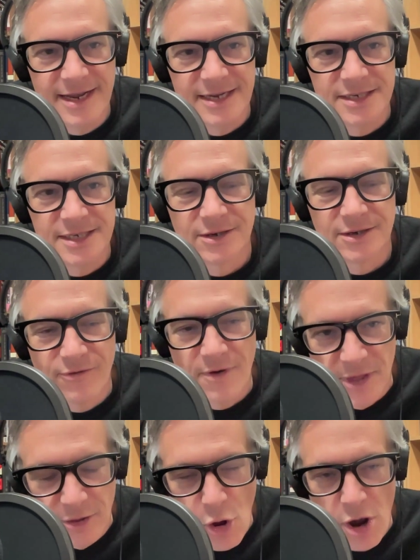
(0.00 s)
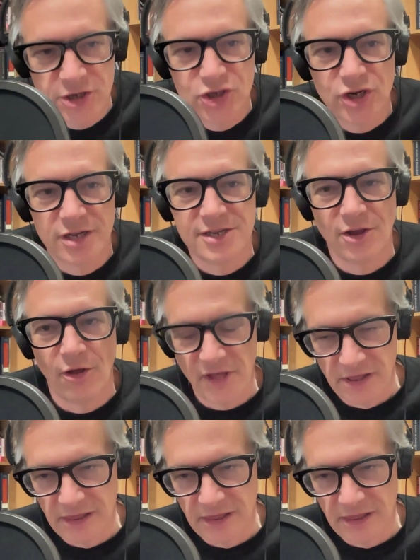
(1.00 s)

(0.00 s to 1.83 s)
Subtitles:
It's from the launch until the